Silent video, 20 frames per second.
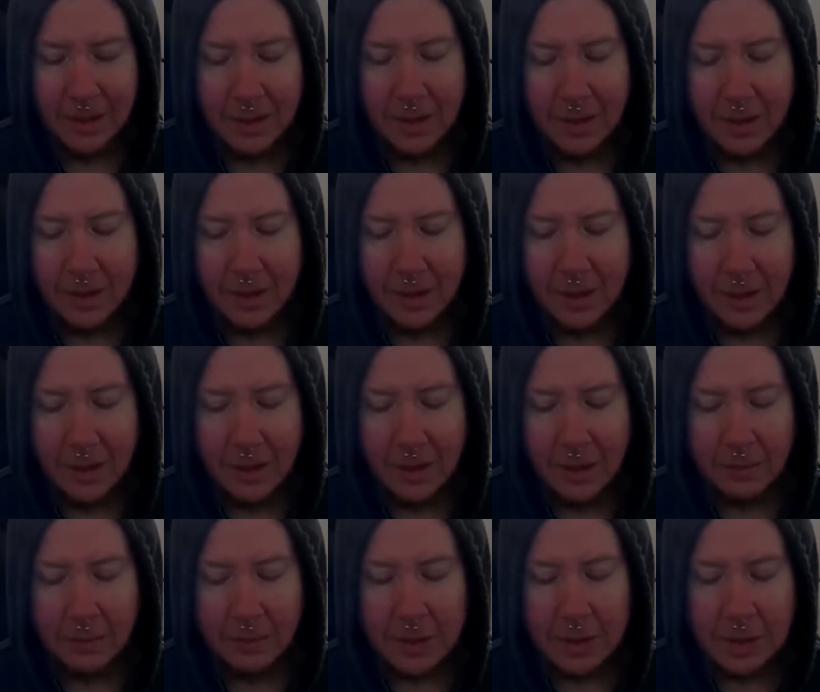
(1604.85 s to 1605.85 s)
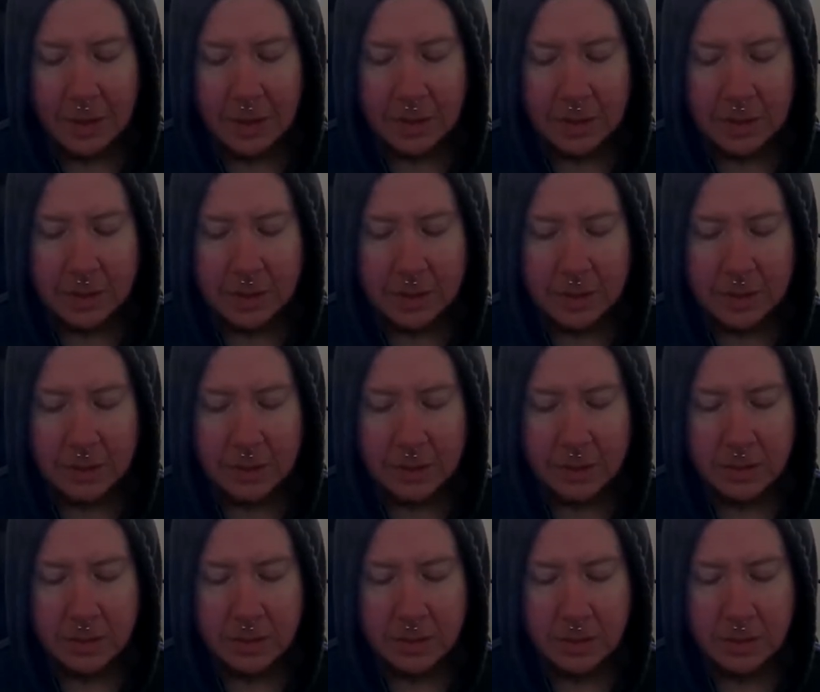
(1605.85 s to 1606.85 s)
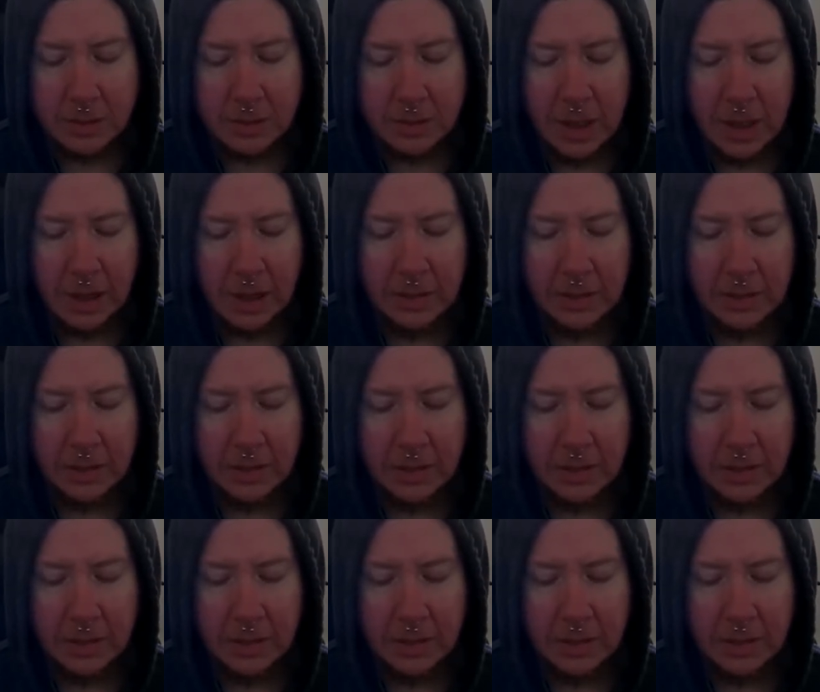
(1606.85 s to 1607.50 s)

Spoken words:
is not ideal.